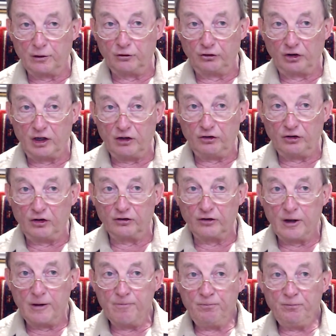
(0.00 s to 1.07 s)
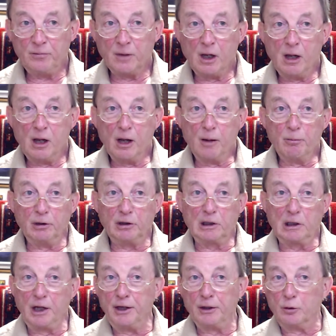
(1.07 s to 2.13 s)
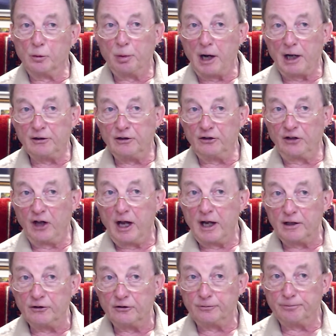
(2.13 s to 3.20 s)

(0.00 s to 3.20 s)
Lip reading: changes. But clinical practice has.